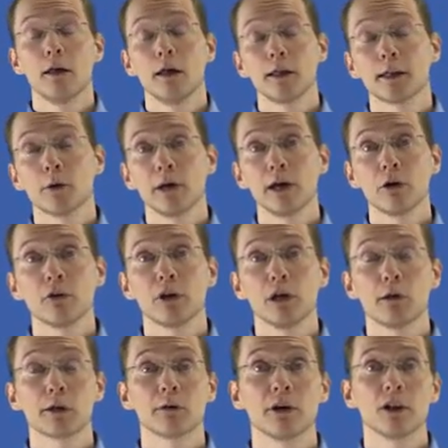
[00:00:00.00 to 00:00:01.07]
So here the
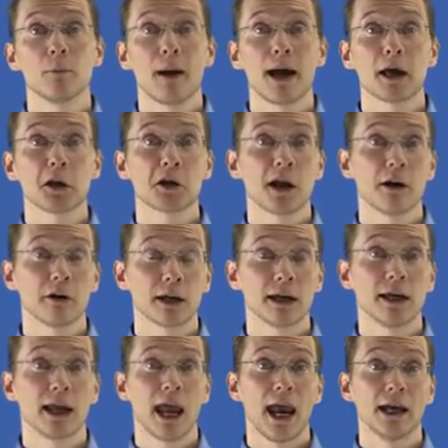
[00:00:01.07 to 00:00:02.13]
user and the bank share a key
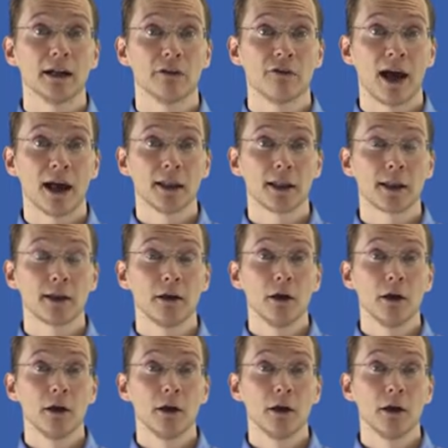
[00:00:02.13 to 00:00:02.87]
K in advance.